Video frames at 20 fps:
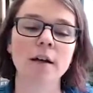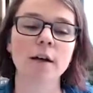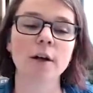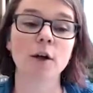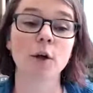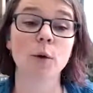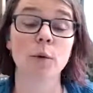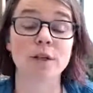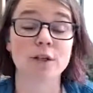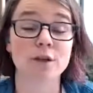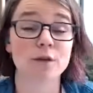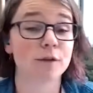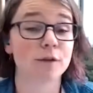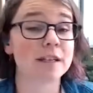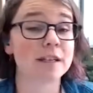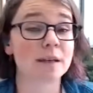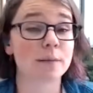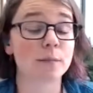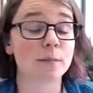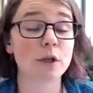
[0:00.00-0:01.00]
which
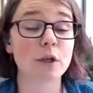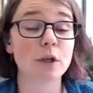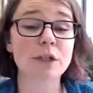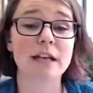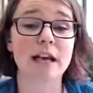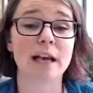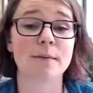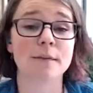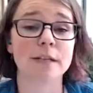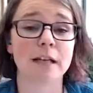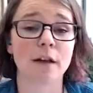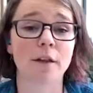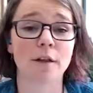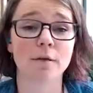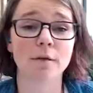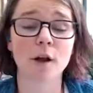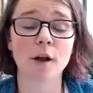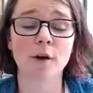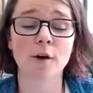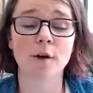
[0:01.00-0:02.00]
frees up your time down the
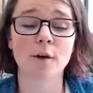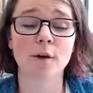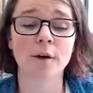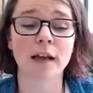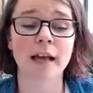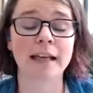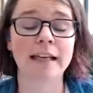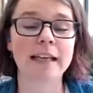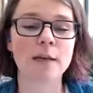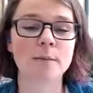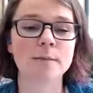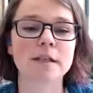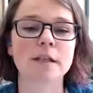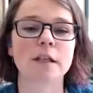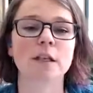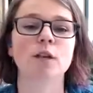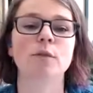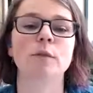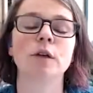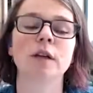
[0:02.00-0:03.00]
road and keeps the
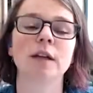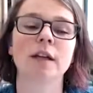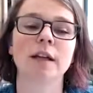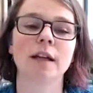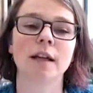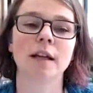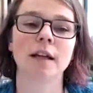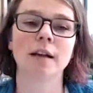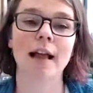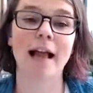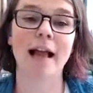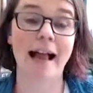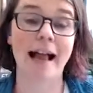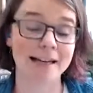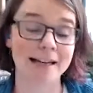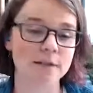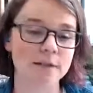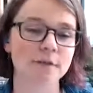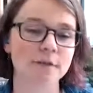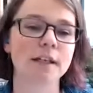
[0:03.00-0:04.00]
community
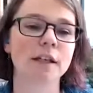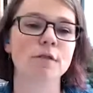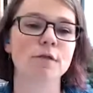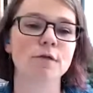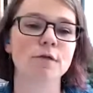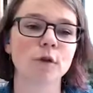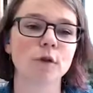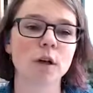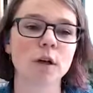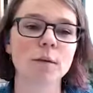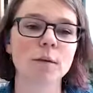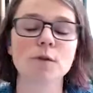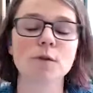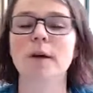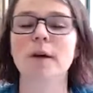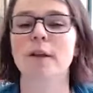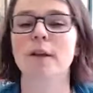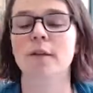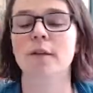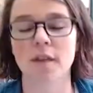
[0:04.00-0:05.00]
actively informed
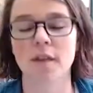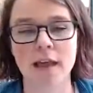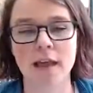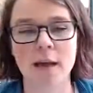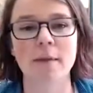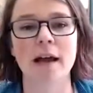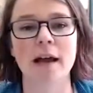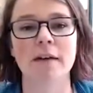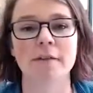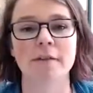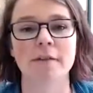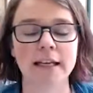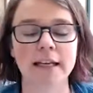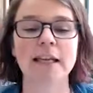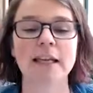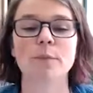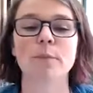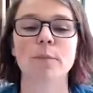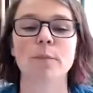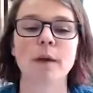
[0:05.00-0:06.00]
rather than them having to
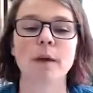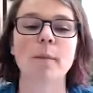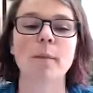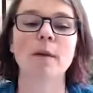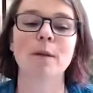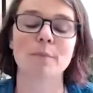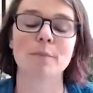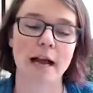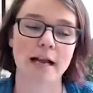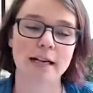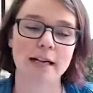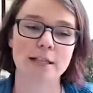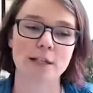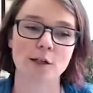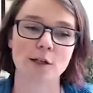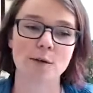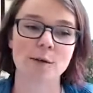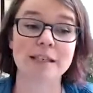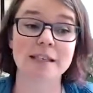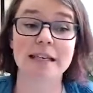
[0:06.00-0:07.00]
keep coming back to
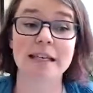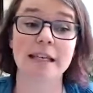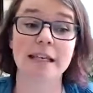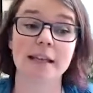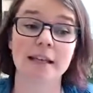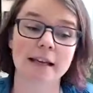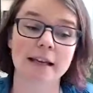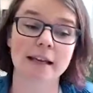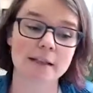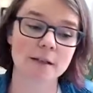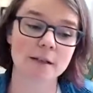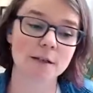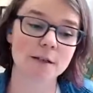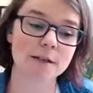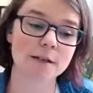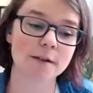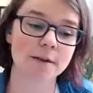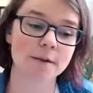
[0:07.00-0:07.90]
you seeking the answers.